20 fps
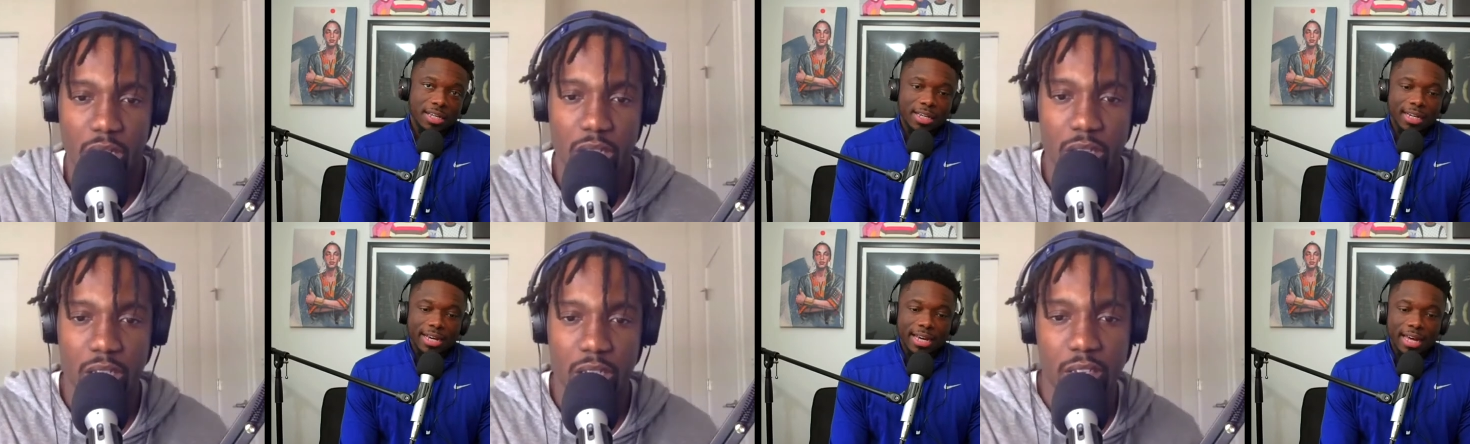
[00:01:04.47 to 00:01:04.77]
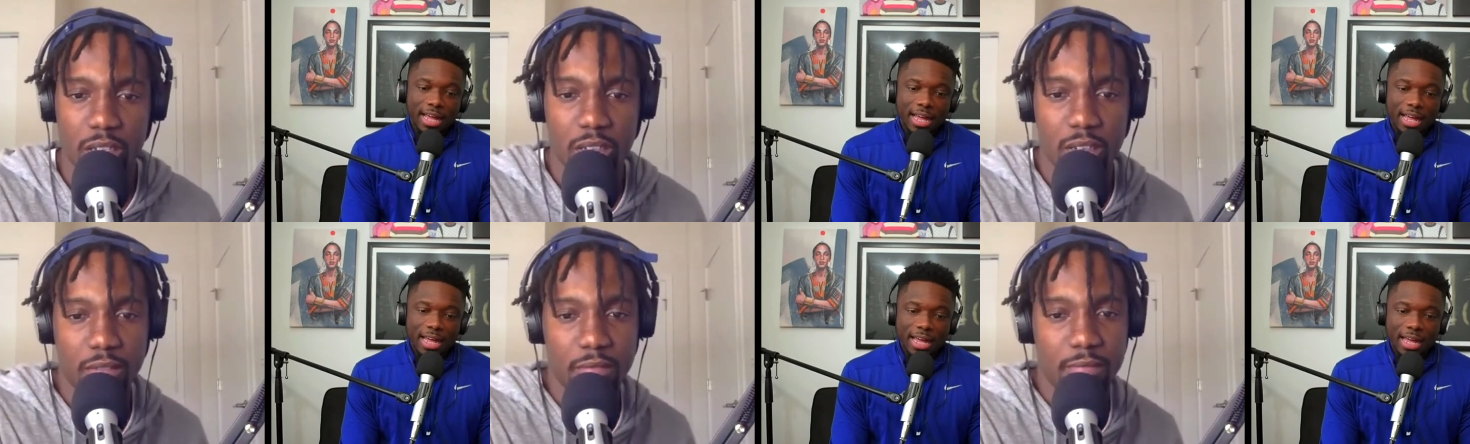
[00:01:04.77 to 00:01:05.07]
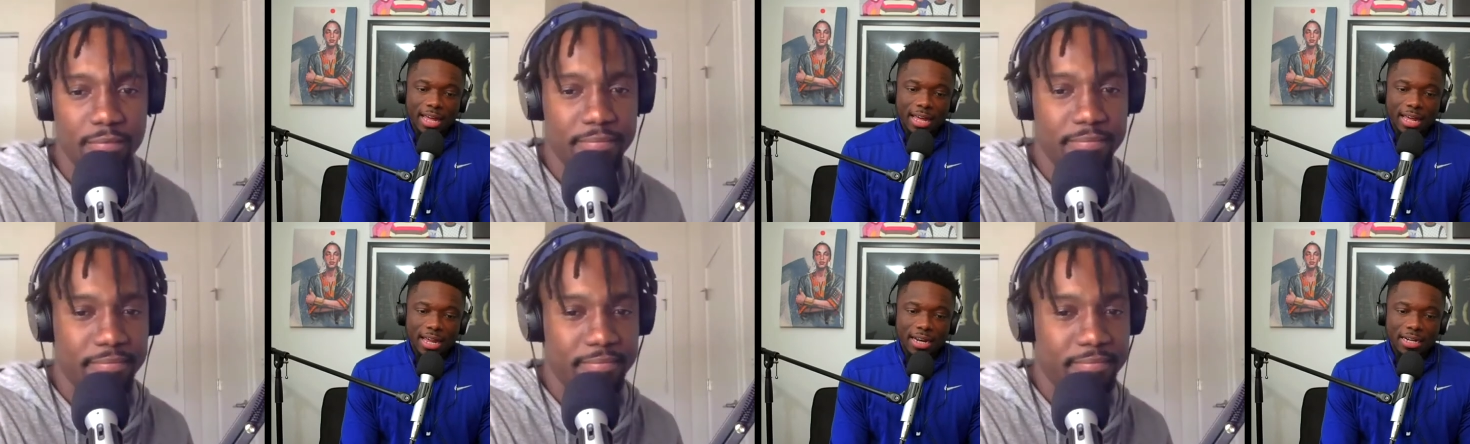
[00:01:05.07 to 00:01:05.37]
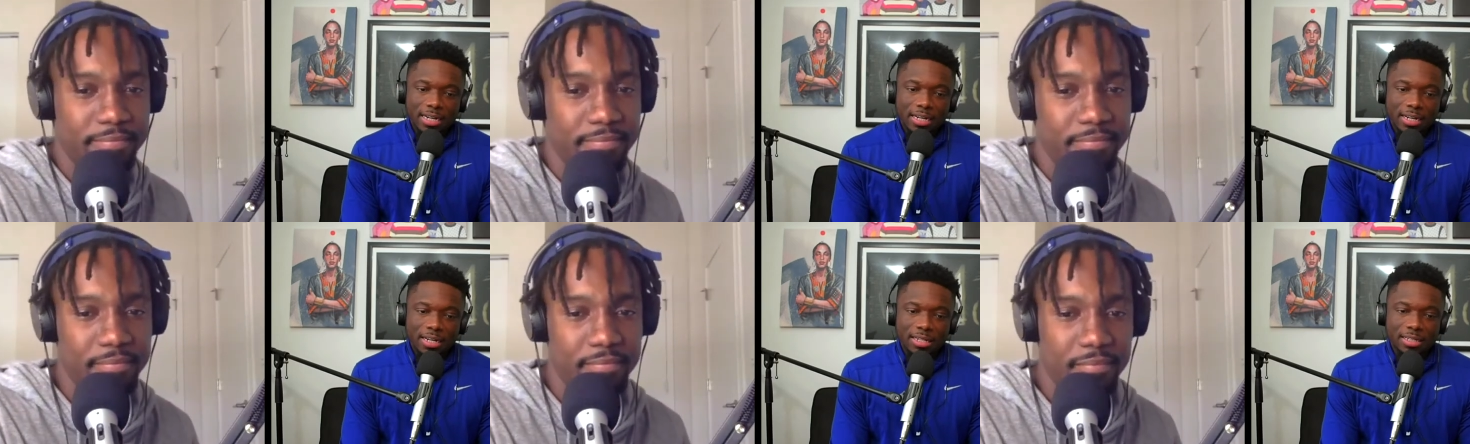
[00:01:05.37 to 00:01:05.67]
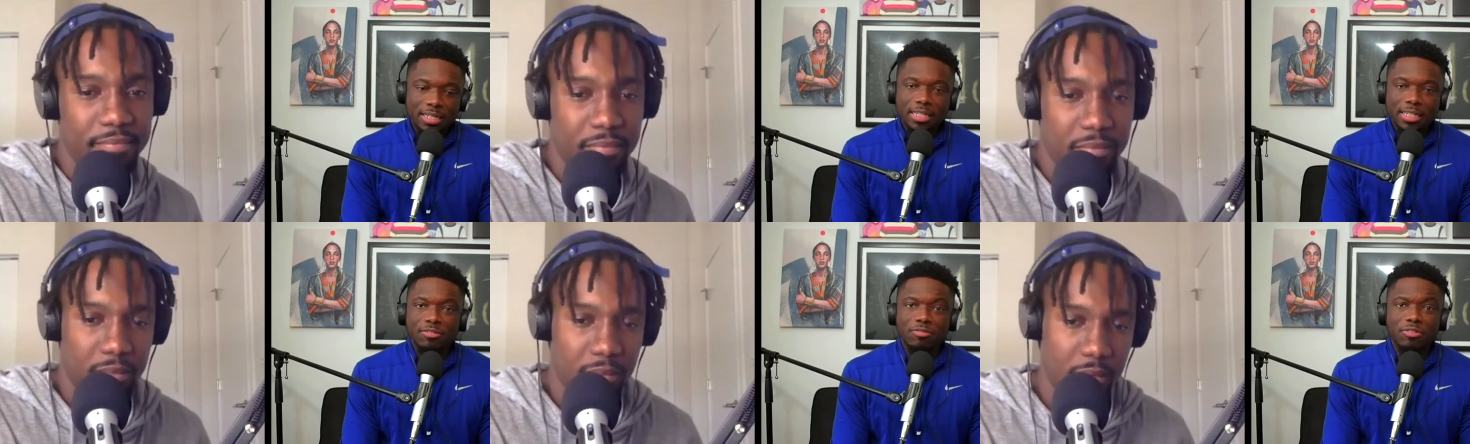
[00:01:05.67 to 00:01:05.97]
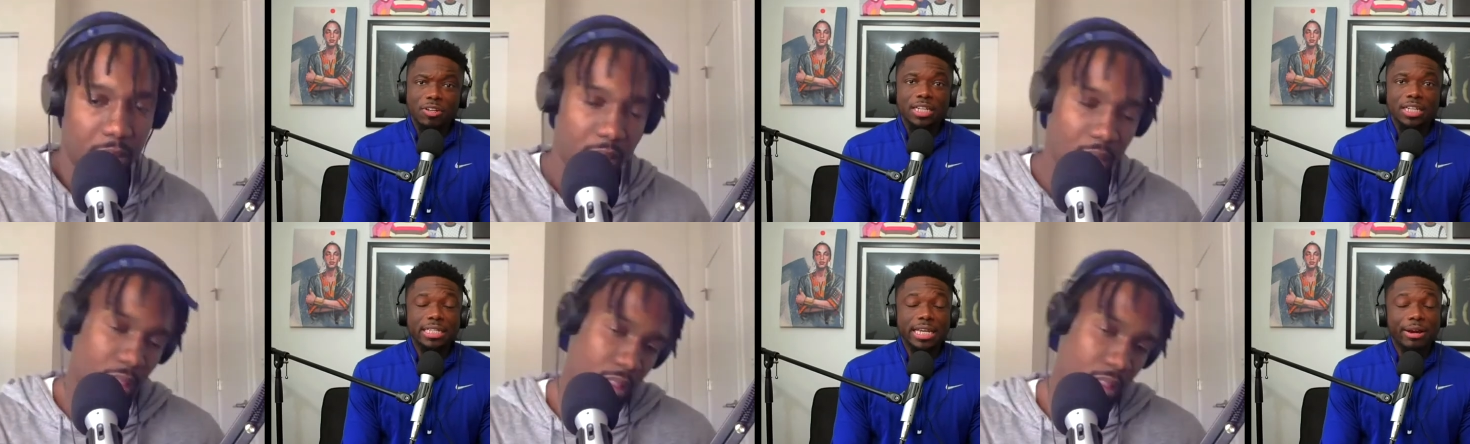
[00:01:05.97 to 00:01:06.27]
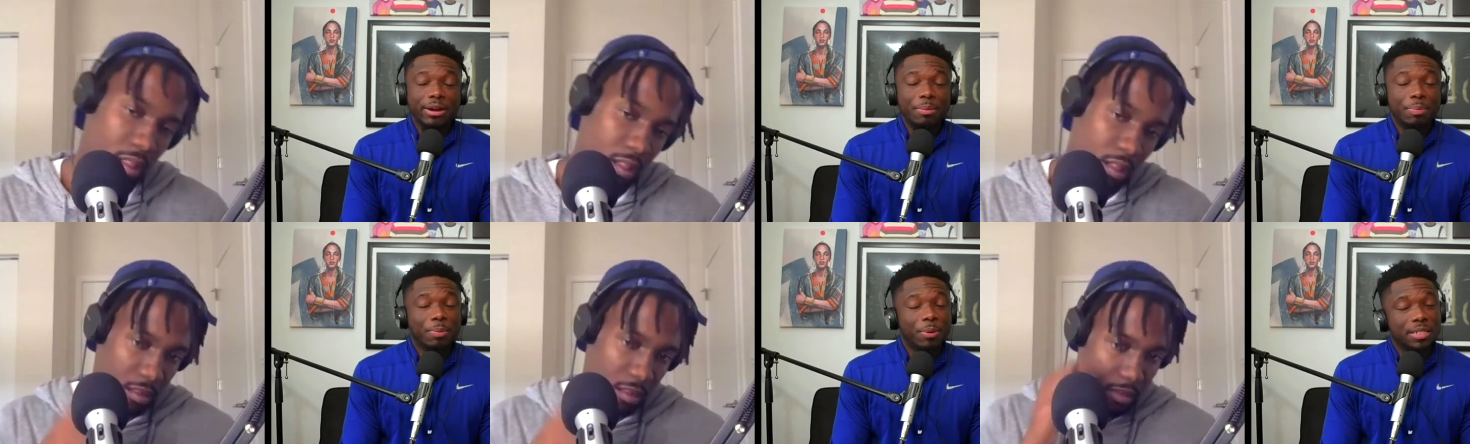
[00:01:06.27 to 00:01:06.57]
Speaker 1: And it sets a really scary
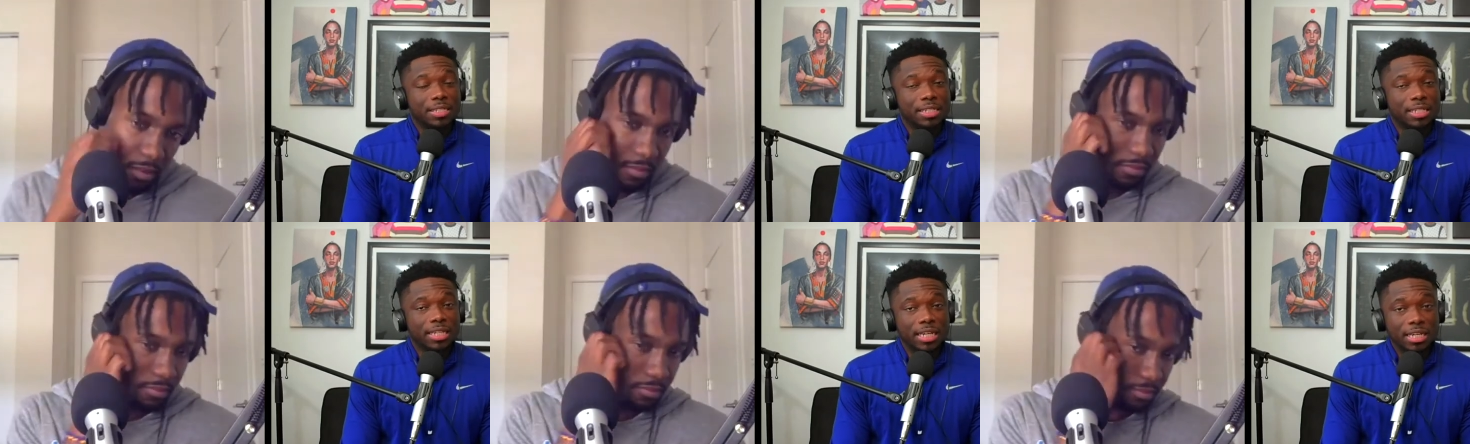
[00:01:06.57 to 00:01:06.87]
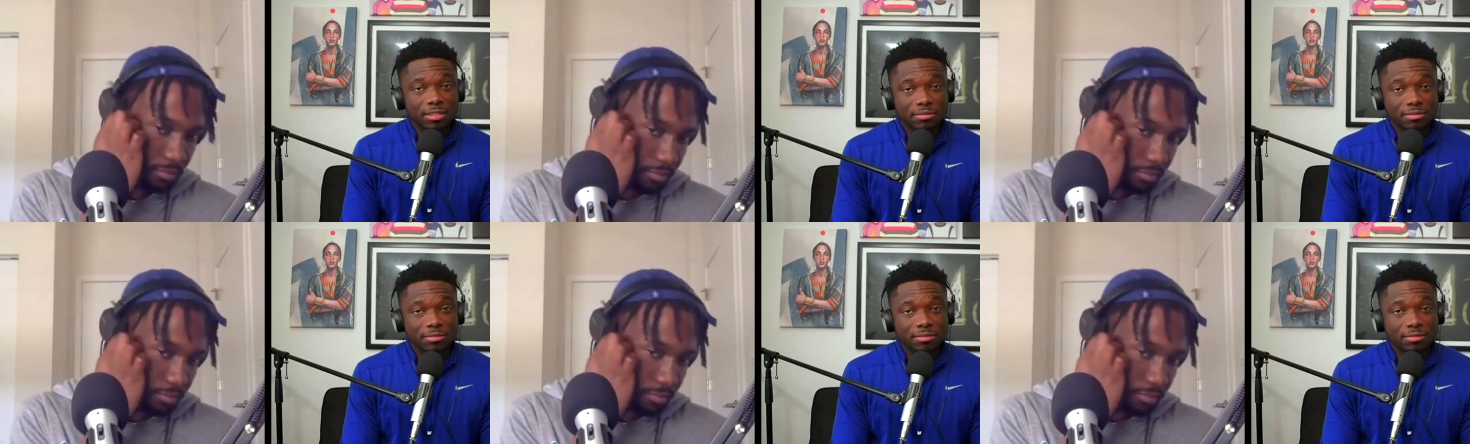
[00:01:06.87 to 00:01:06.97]
precedent.